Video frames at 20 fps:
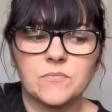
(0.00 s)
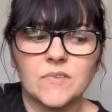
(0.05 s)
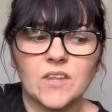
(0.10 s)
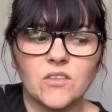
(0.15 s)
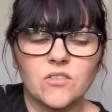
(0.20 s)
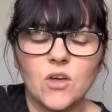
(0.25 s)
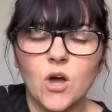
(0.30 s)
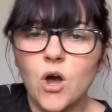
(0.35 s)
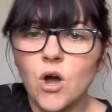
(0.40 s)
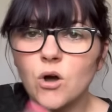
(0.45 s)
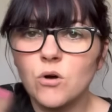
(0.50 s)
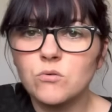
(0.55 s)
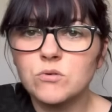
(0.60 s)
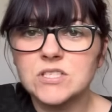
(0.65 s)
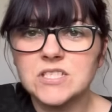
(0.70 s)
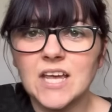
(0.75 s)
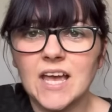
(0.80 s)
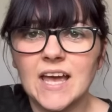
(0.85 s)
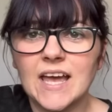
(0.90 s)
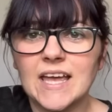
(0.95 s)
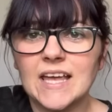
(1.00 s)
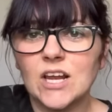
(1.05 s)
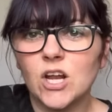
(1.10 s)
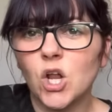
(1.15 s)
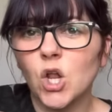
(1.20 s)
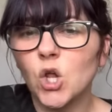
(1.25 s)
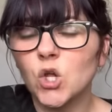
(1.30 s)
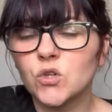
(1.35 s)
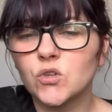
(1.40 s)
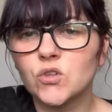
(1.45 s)
The whole day,
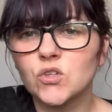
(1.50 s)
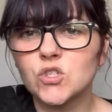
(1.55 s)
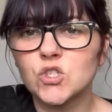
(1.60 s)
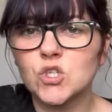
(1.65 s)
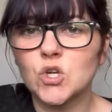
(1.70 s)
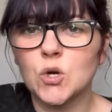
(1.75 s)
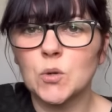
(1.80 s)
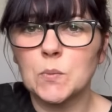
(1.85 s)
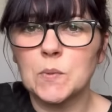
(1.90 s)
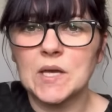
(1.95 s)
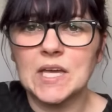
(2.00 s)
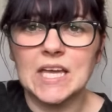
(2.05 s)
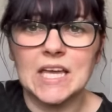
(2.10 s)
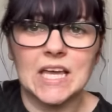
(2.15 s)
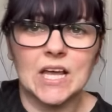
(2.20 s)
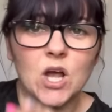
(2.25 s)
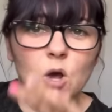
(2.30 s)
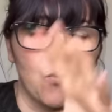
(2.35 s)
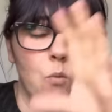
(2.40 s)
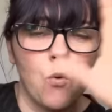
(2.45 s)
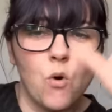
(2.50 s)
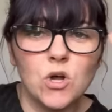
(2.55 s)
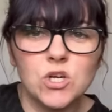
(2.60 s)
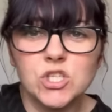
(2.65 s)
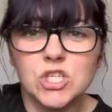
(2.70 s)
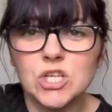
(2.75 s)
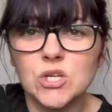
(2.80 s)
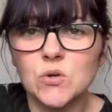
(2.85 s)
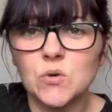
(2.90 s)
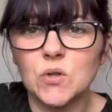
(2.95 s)
lots of shopping,
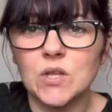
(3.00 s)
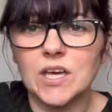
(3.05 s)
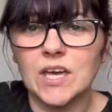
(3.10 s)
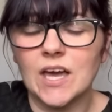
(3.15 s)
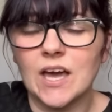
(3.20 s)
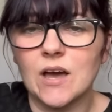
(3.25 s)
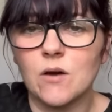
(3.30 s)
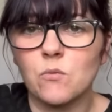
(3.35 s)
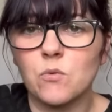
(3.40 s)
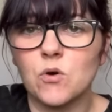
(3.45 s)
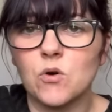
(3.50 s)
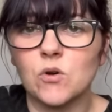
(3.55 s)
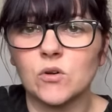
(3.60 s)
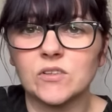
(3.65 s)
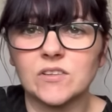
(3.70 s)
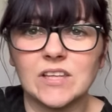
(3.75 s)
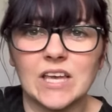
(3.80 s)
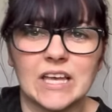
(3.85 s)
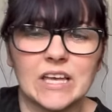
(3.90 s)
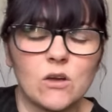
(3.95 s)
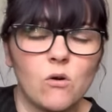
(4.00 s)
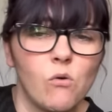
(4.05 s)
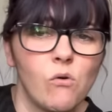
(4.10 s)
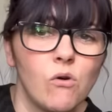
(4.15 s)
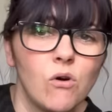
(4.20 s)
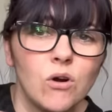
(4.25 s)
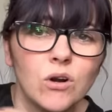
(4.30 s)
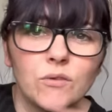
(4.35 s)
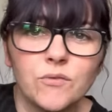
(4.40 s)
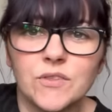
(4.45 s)
watching all the catwalks, getting
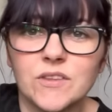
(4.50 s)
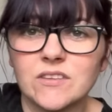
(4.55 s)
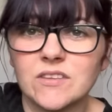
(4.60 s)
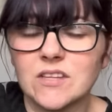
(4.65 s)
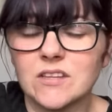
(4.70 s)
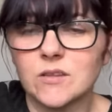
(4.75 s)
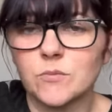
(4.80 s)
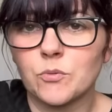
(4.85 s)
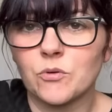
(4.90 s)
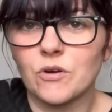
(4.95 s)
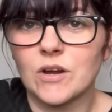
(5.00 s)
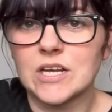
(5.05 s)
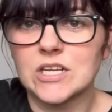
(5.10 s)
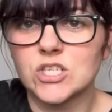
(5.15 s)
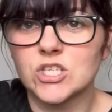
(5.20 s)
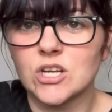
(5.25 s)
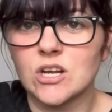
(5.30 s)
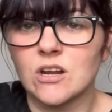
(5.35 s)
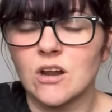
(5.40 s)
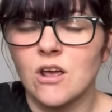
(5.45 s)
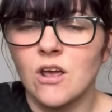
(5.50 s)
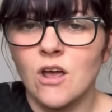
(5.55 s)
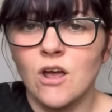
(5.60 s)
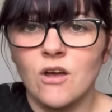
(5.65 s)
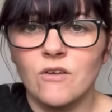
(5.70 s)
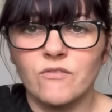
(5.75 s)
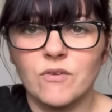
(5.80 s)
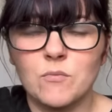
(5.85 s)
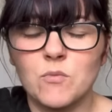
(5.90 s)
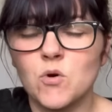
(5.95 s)
all of this inspiration
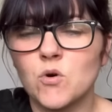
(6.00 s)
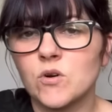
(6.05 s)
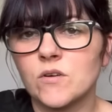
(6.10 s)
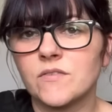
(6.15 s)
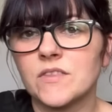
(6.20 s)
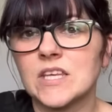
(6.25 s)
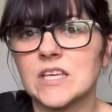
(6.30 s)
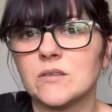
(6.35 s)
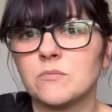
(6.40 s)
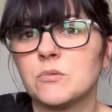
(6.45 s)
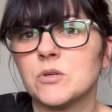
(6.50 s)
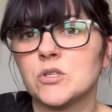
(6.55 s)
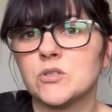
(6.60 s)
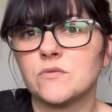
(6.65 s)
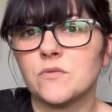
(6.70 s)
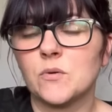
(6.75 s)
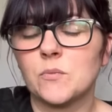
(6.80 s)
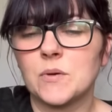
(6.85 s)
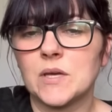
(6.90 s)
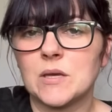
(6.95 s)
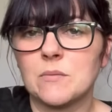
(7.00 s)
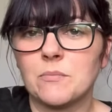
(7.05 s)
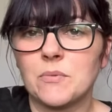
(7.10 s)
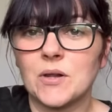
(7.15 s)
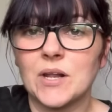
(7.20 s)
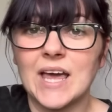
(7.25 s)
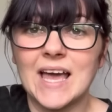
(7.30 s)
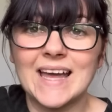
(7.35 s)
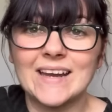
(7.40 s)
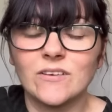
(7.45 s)
from all of these beautiful
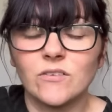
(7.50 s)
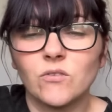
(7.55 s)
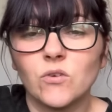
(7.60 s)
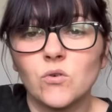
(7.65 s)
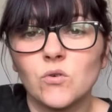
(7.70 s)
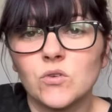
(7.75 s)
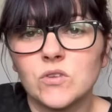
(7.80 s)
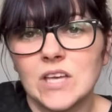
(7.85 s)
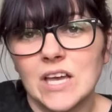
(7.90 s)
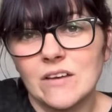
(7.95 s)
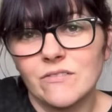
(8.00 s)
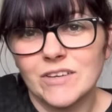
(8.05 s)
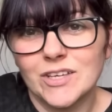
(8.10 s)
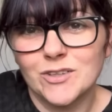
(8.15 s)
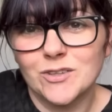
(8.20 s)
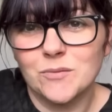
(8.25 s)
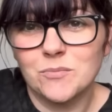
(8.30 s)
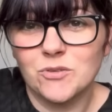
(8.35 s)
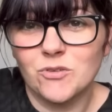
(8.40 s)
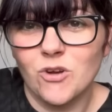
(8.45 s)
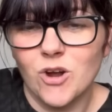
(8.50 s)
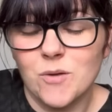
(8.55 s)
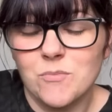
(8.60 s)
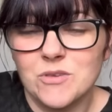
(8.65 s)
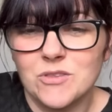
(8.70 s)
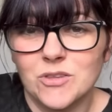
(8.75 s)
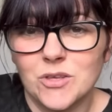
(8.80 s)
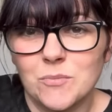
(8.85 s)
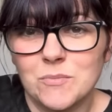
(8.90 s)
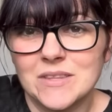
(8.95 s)
people, and of course having
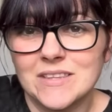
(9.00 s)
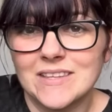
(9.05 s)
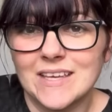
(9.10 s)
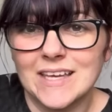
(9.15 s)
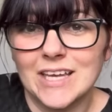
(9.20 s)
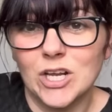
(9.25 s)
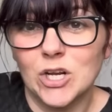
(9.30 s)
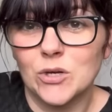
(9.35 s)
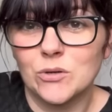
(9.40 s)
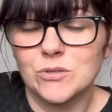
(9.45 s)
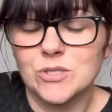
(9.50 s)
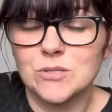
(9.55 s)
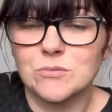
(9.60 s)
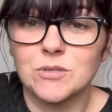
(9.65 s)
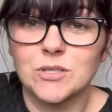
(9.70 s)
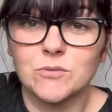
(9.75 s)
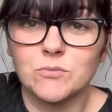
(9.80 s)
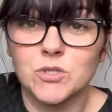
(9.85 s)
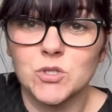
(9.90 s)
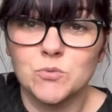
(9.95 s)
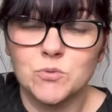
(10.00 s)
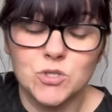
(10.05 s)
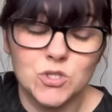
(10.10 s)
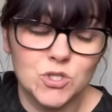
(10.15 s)
subscribers come and say hello to us, which was